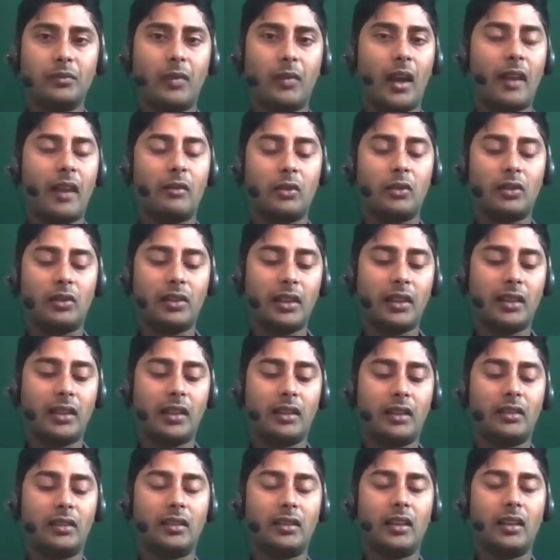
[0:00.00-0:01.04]
I would say
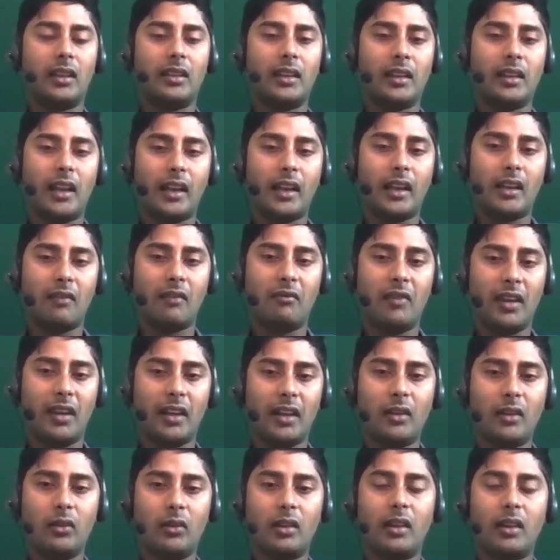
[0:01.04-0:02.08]
there's nothing like a very
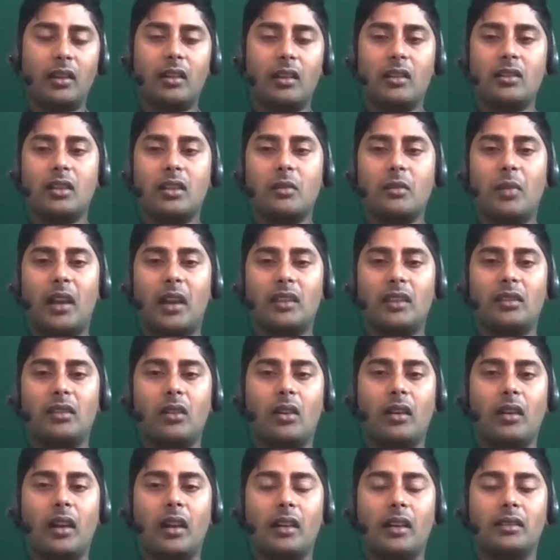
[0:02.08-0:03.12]
good internship as
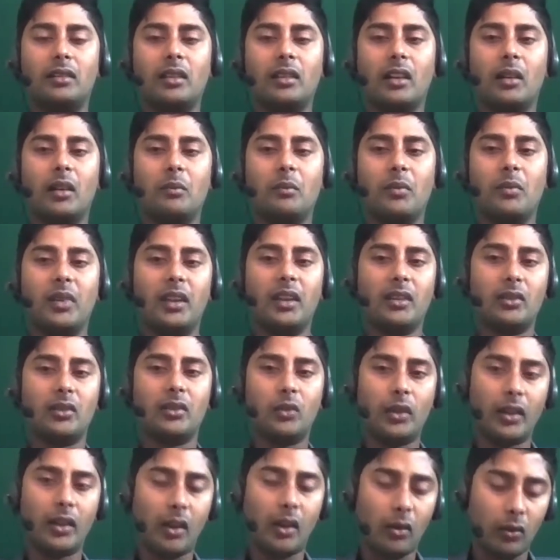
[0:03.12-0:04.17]
long as the company is
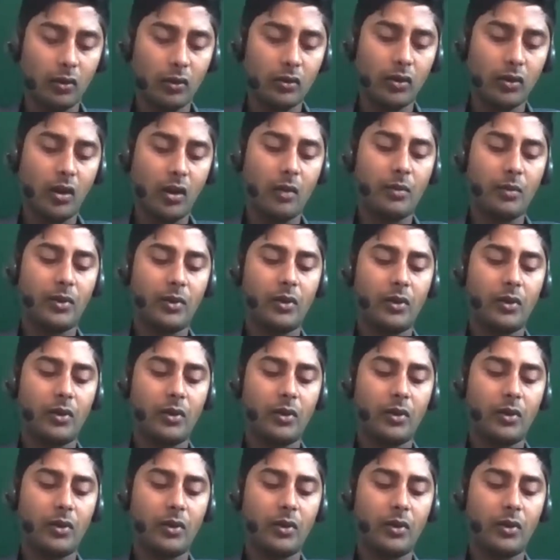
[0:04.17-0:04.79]
doing a good job, you